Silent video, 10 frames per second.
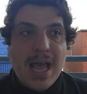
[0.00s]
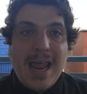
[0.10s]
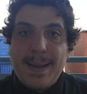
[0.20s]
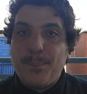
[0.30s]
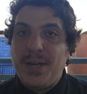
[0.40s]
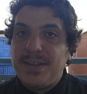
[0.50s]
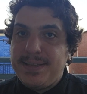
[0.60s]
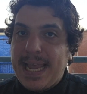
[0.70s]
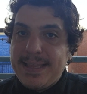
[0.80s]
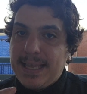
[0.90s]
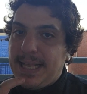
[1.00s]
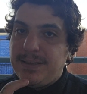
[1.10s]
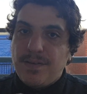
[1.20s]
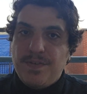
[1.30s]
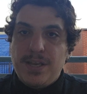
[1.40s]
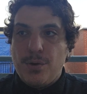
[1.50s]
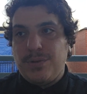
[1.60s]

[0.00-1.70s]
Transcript: I like putting the date in the video.